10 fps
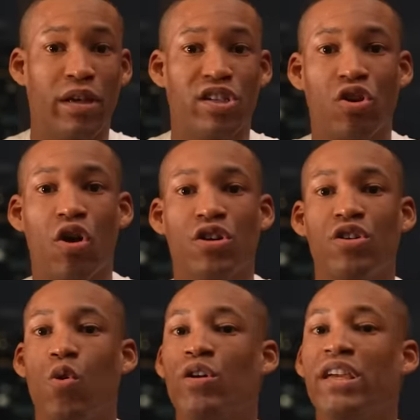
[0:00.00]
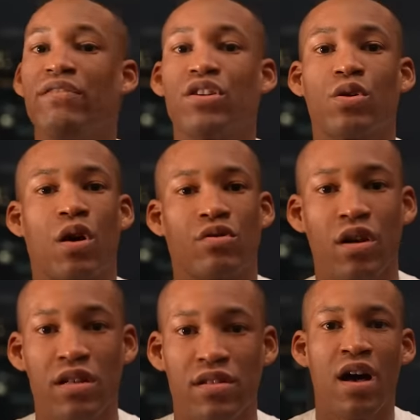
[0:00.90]
soccer, or even go on
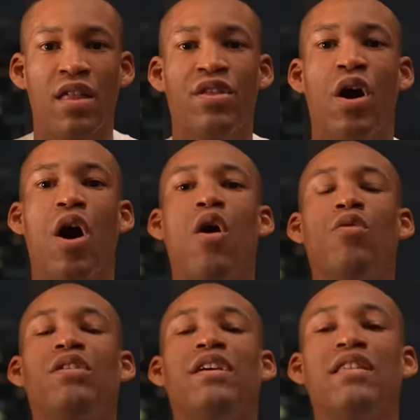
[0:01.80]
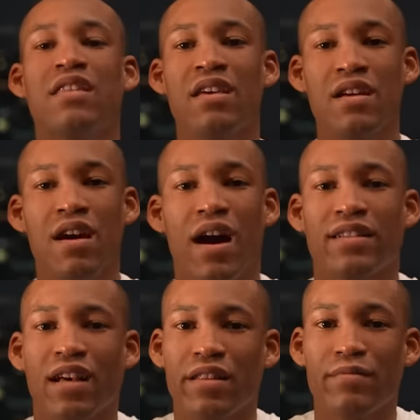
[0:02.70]
runs. The only thing I
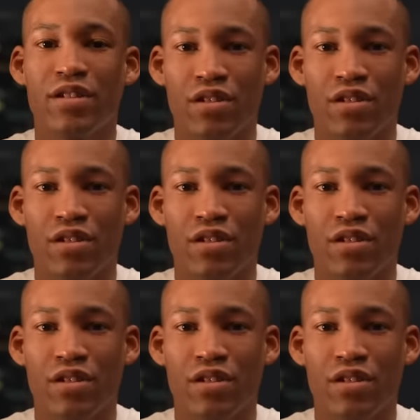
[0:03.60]
tell them to